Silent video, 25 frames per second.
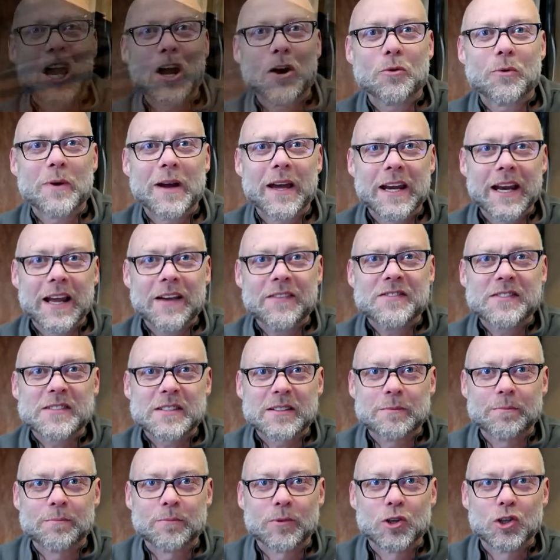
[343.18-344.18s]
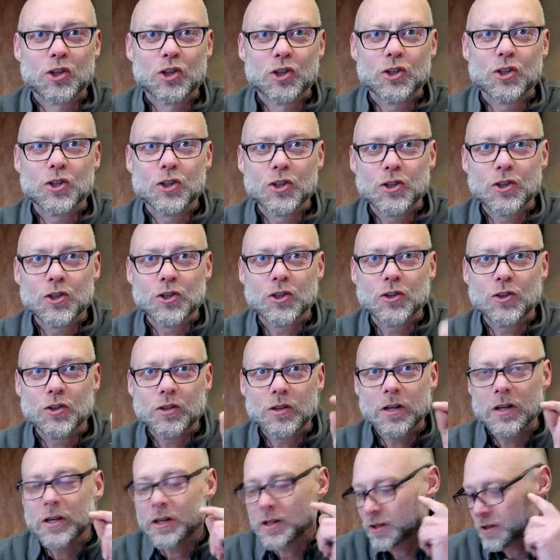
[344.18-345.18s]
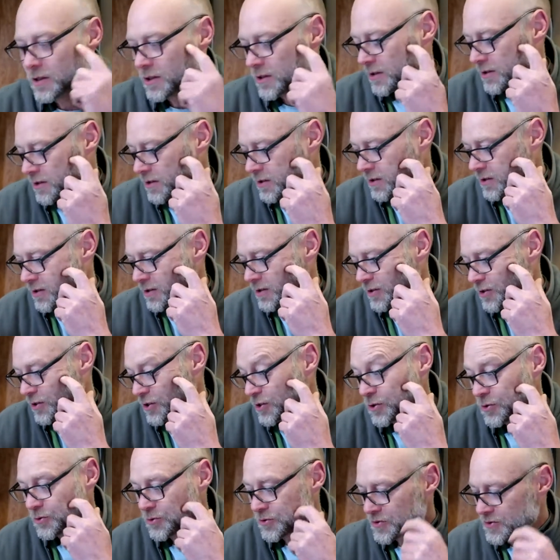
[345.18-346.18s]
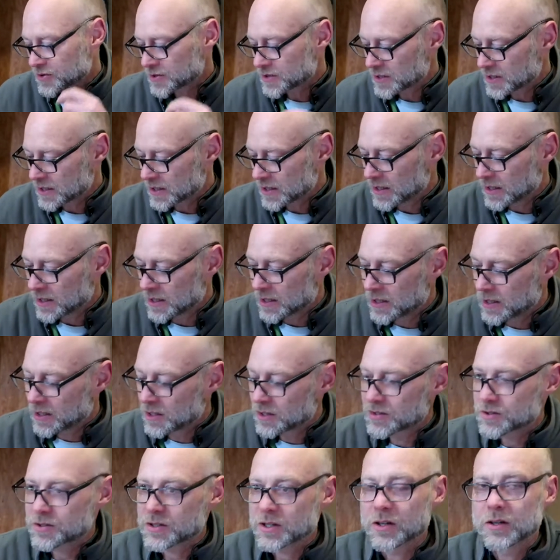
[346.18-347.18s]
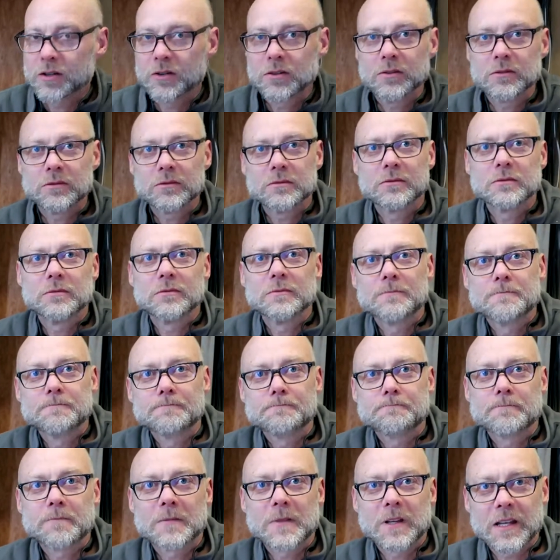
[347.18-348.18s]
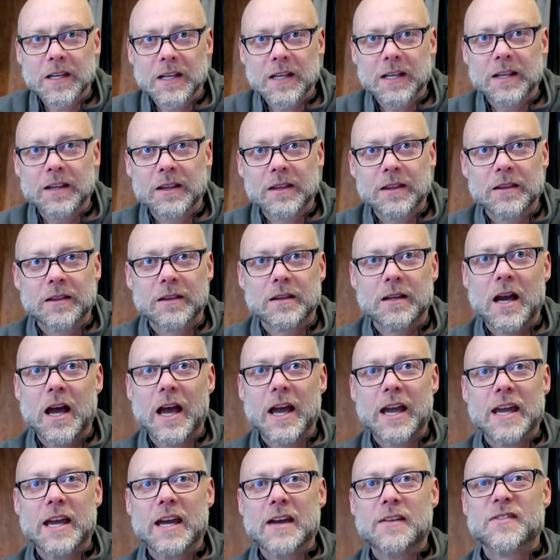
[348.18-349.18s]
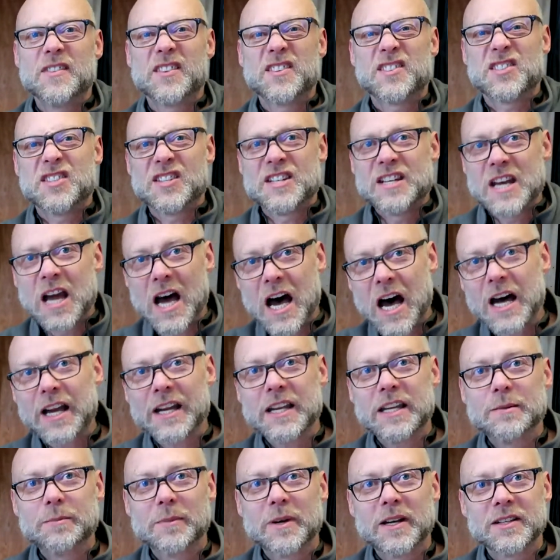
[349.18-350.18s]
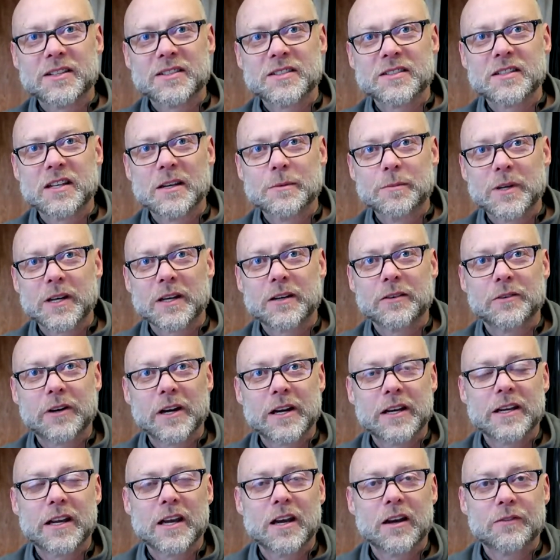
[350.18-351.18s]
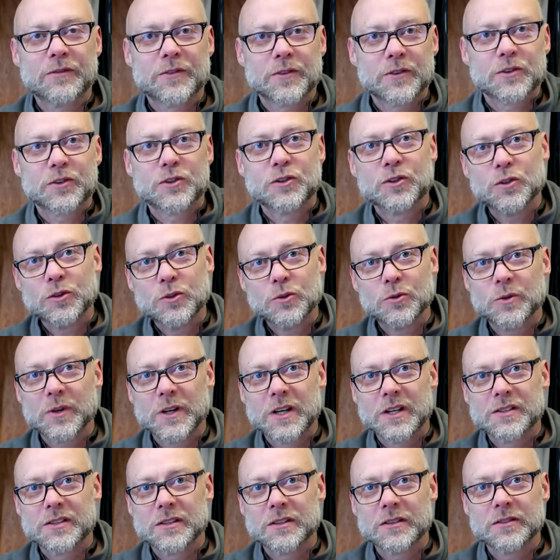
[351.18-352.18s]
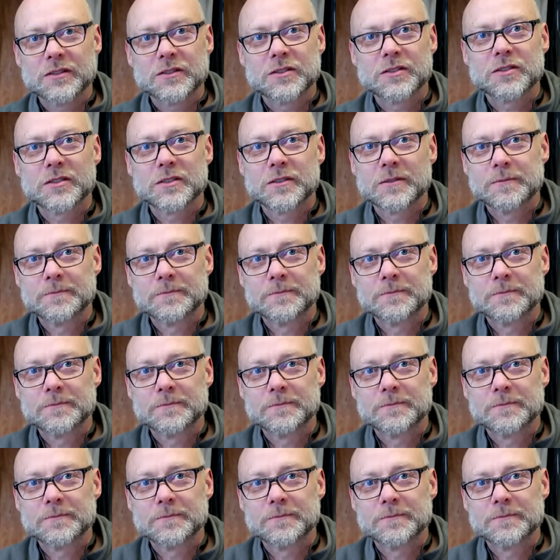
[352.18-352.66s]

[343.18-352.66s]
Alright, I have some good news. So I had this knot in my stomach right now for two reasons.